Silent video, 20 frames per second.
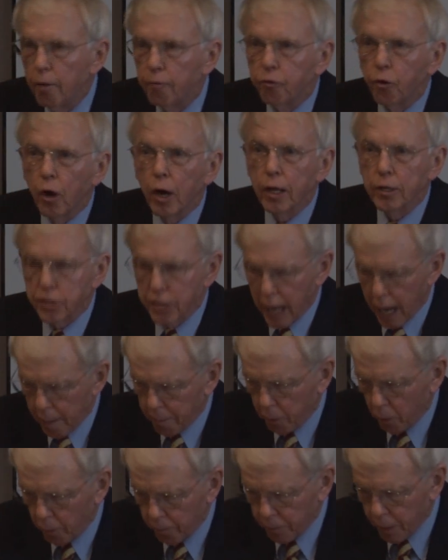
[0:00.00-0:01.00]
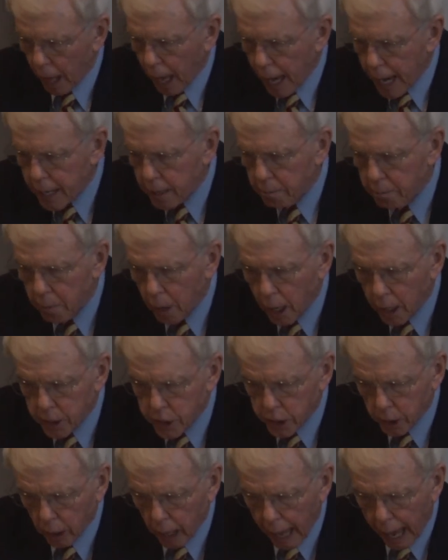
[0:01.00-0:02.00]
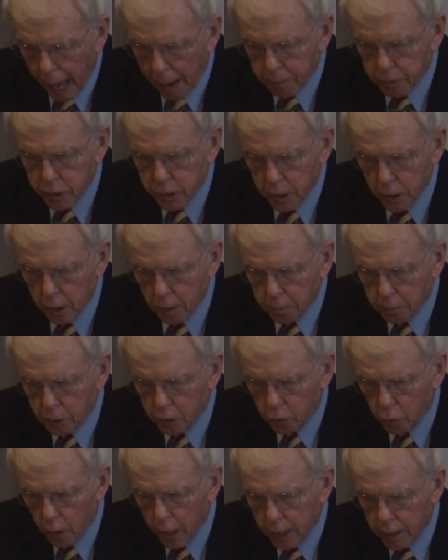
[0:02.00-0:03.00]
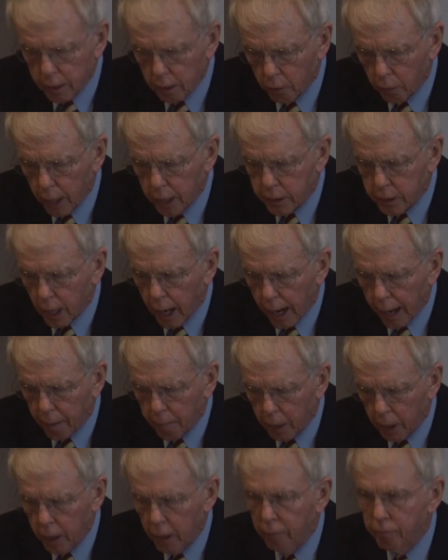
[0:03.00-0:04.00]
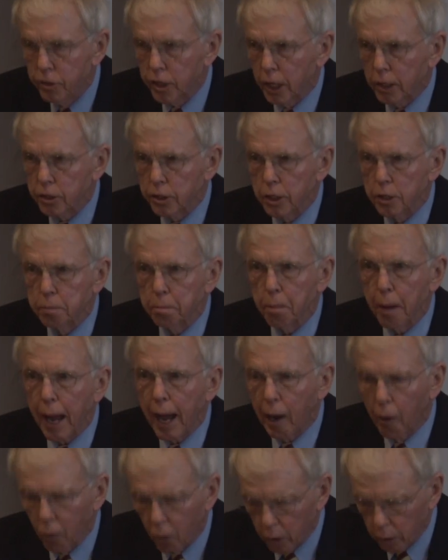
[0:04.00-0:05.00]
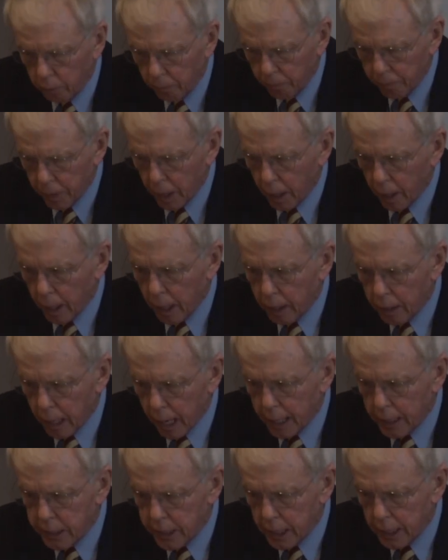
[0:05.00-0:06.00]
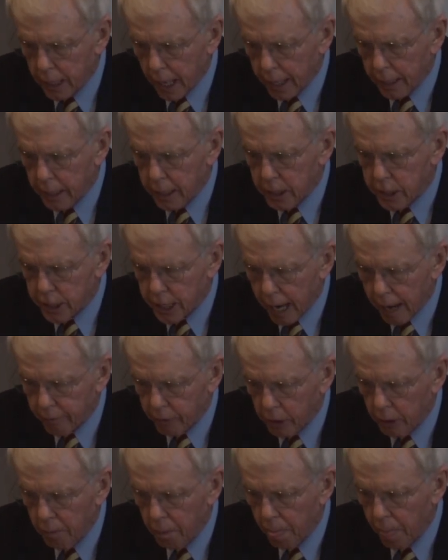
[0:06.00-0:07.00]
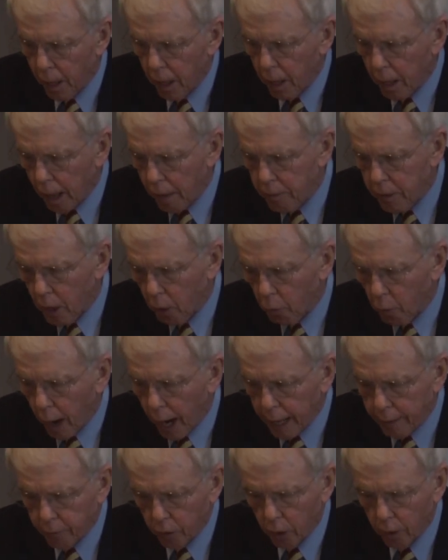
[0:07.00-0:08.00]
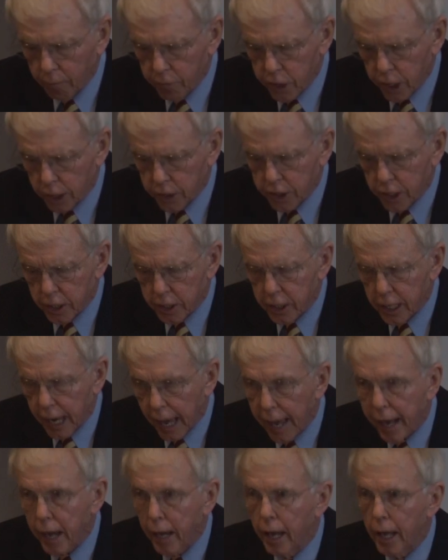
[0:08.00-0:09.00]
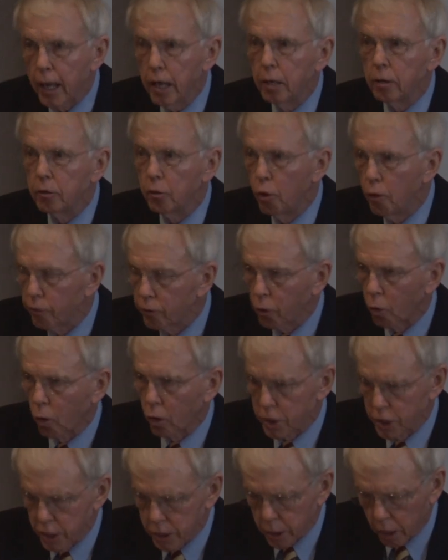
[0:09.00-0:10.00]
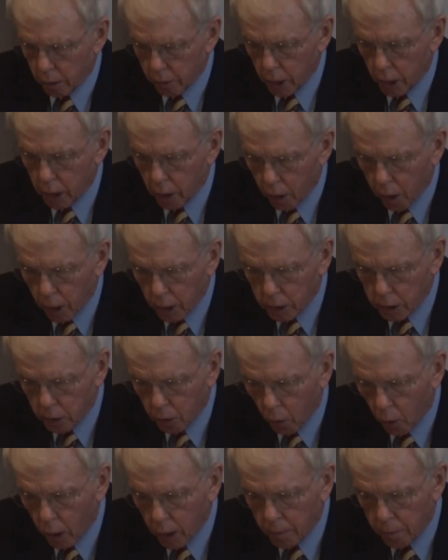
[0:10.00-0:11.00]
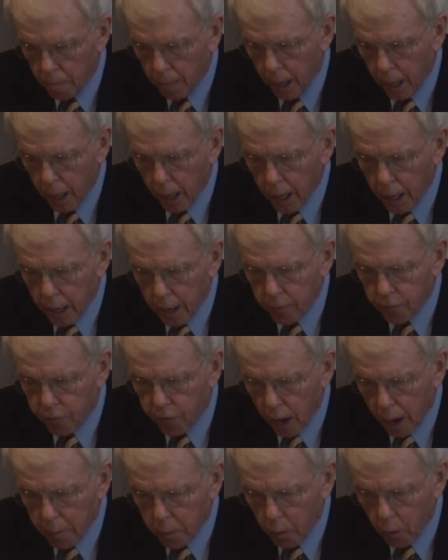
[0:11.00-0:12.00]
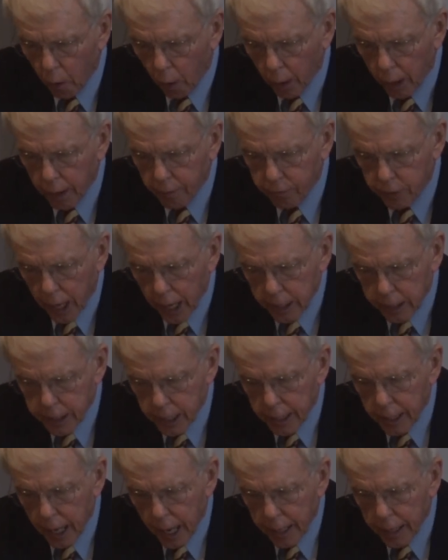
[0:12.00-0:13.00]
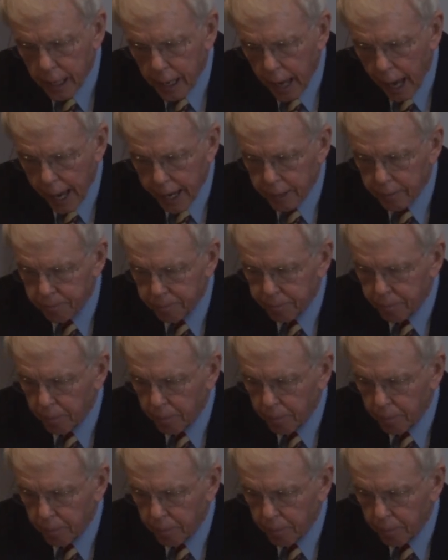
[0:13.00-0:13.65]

For example, eight months lapsed between the retirement of Justice Powell in 1987 and the arrival of Justice Kennedy, who of course is on the current court, in February of 1988.